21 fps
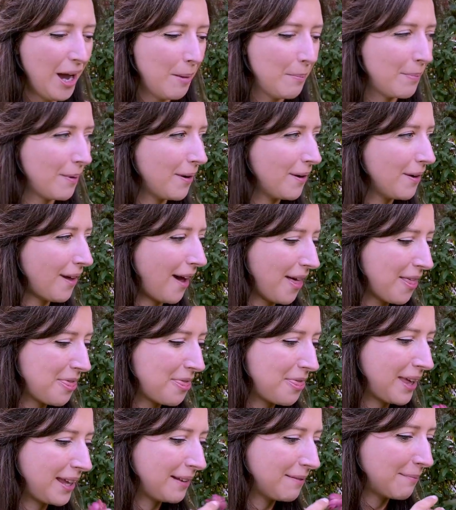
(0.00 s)
But I
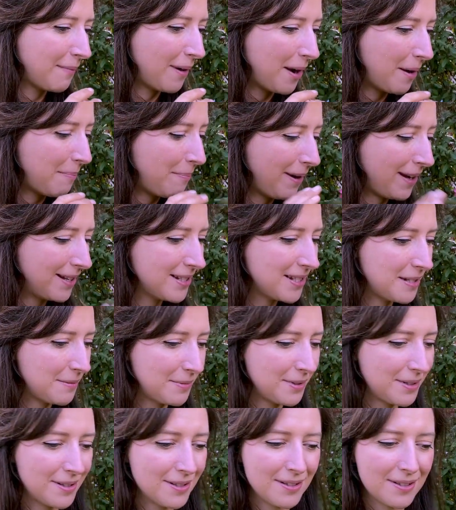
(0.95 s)
think my
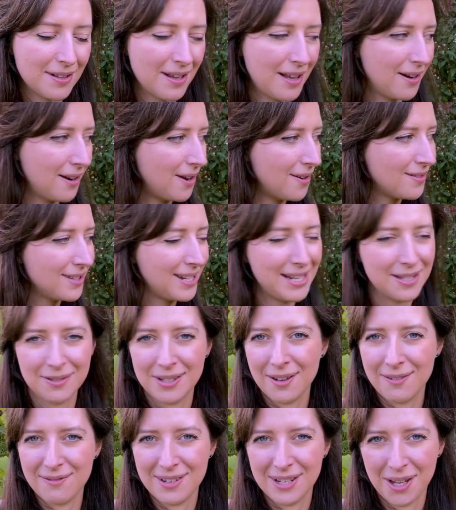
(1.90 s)
Penstemons, a lot of these will
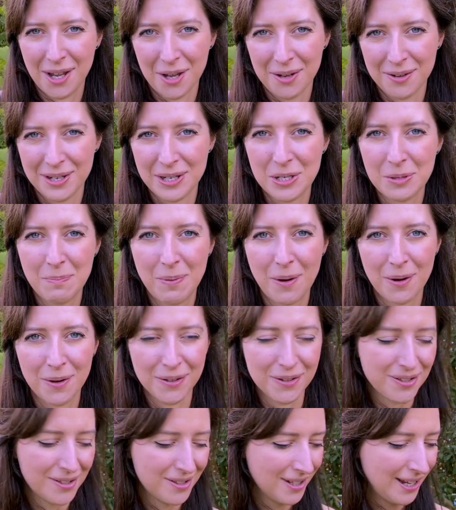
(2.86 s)
definitely go into
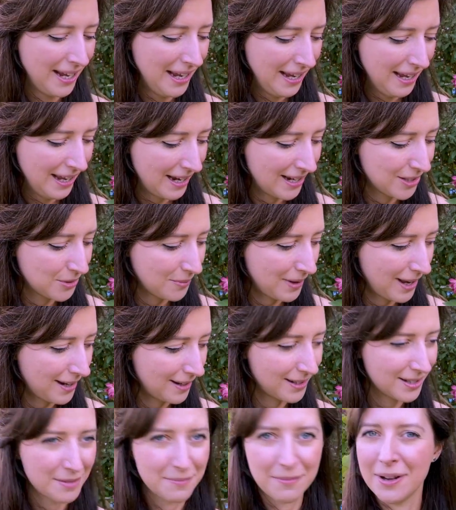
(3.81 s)
pots, as well
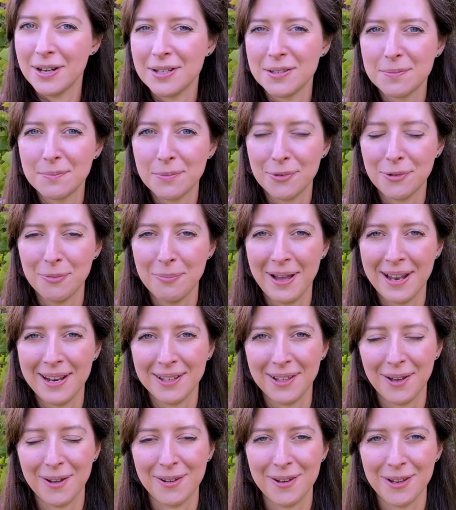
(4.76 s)
as my small
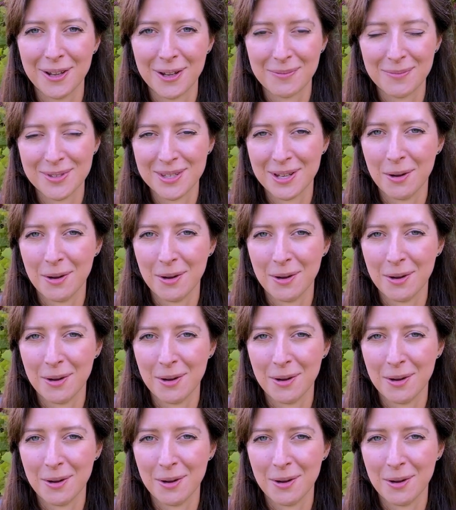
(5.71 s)
Pelargoniums.